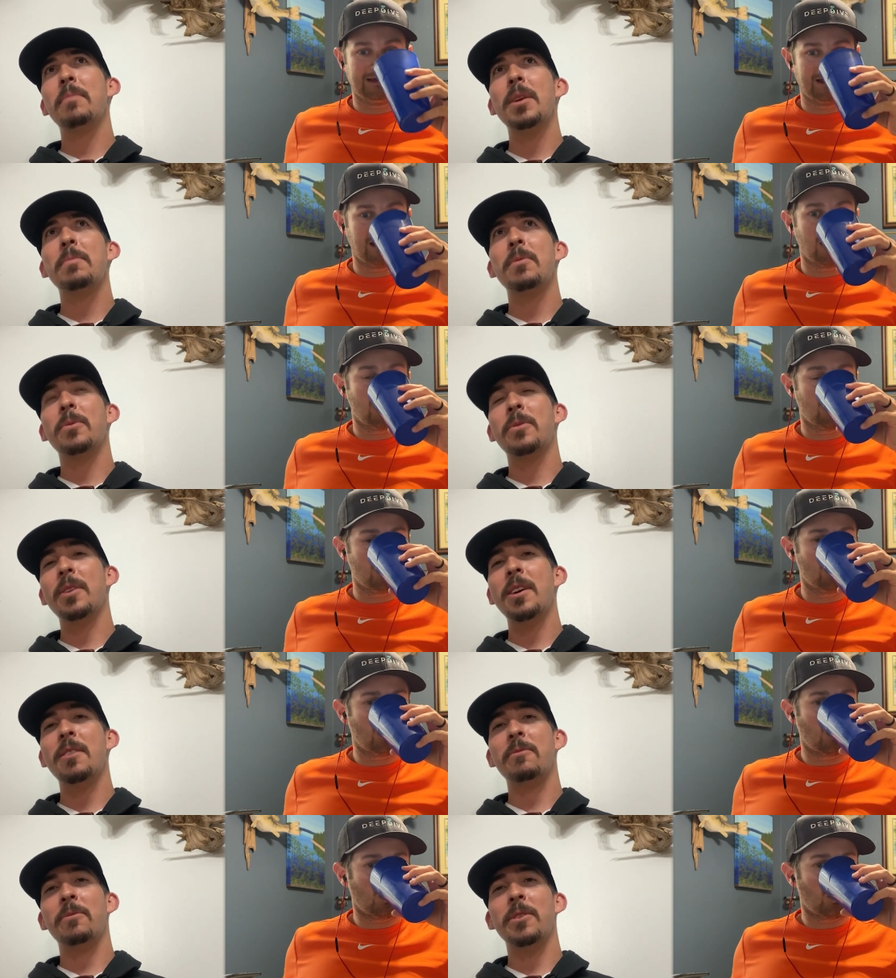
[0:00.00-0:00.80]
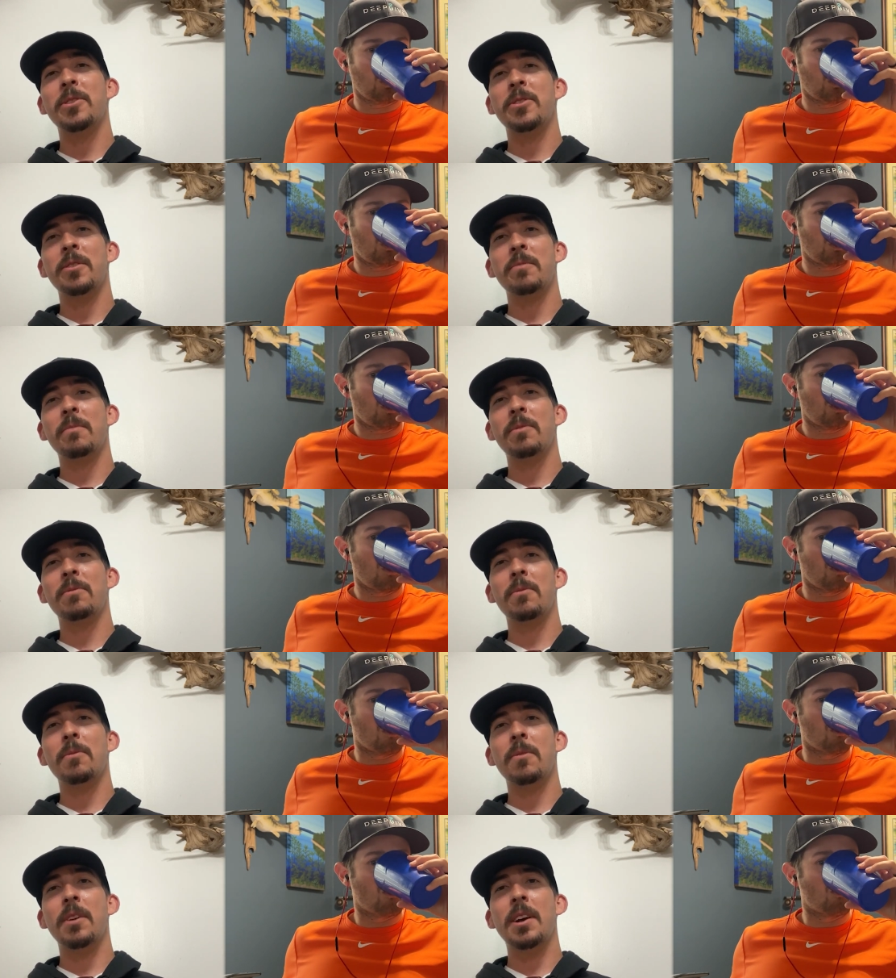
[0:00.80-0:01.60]
Speaker 1: people trout fishing
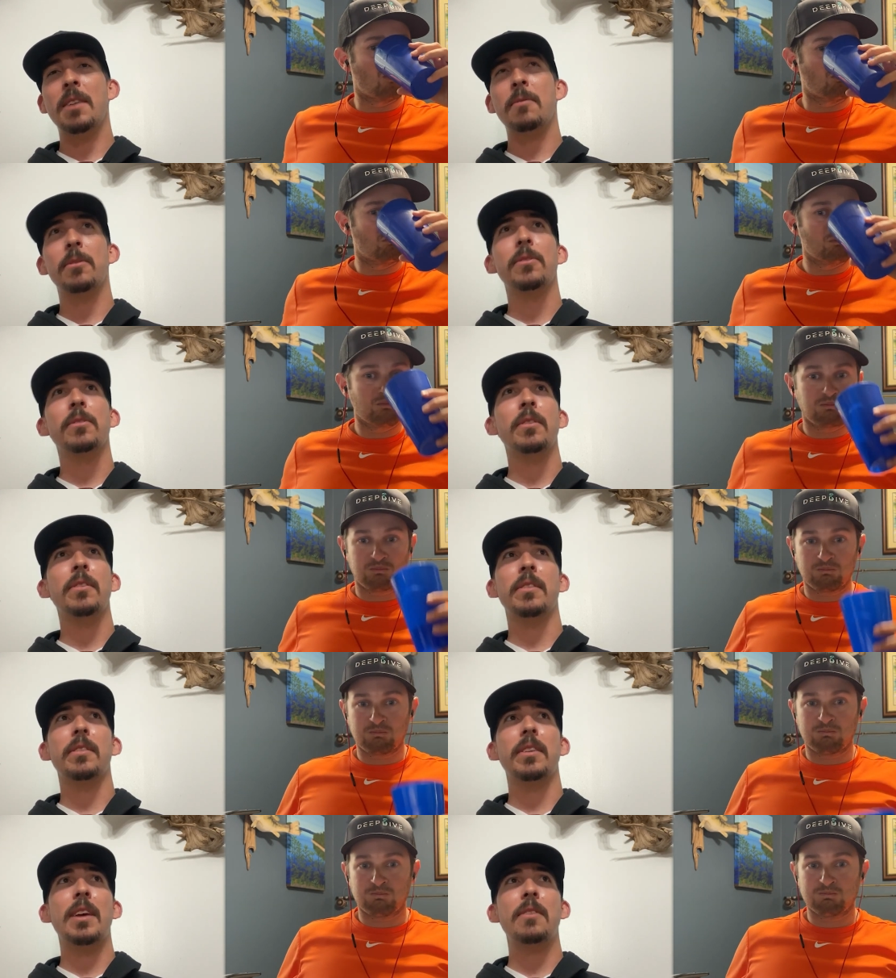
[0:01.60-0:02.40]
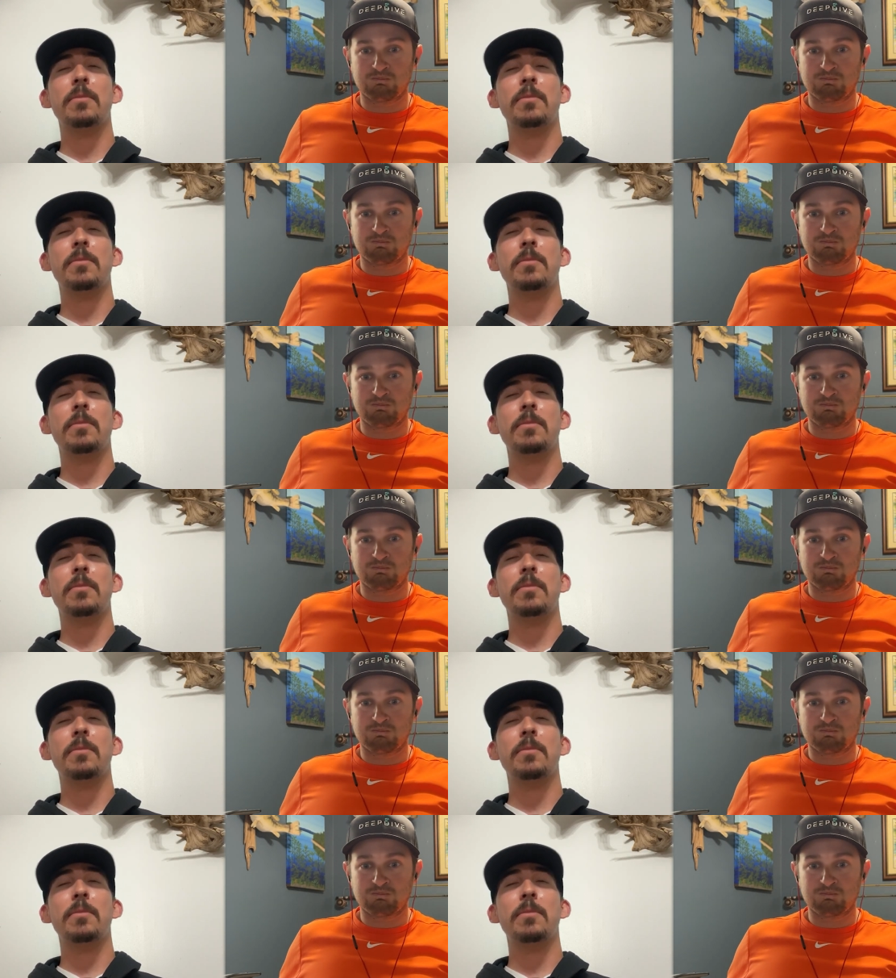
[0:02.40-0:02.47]
before I was I